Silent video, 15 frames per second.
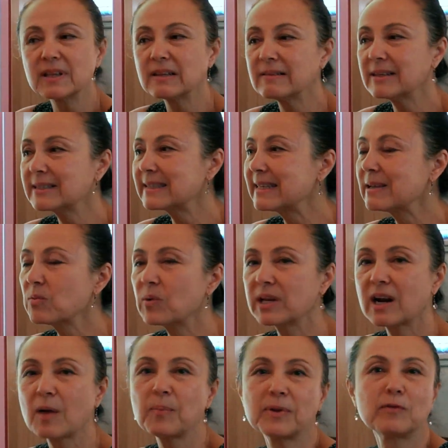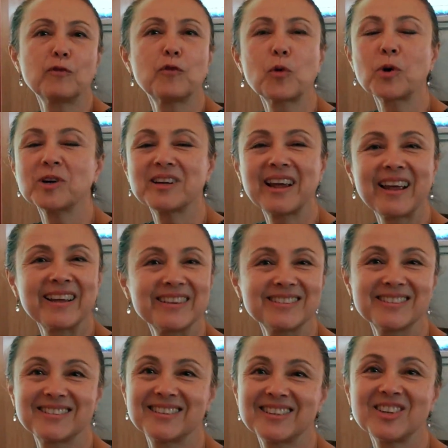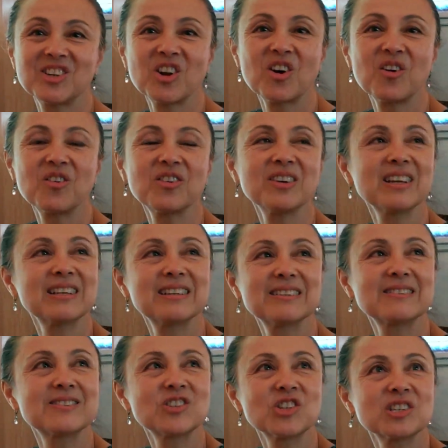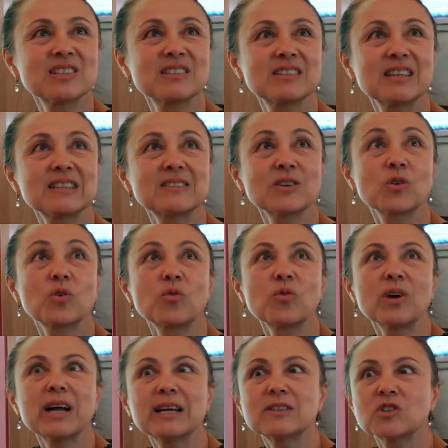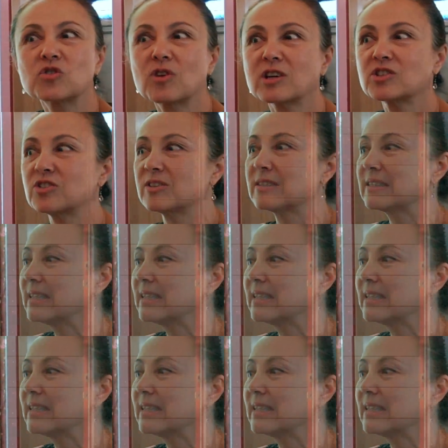This thing went up in 4 days, and it's a great structure. It's